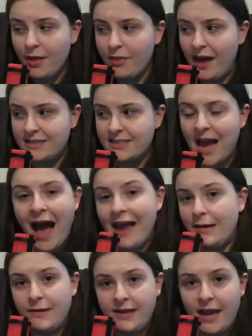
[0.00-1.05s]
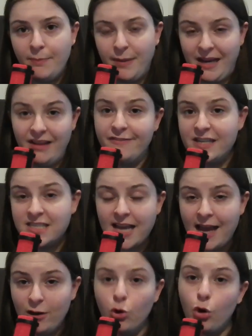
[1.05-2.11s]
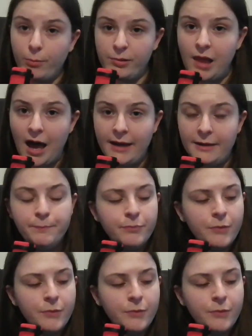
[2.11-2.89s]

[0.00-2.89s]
that hadn't yet been investigated or applied.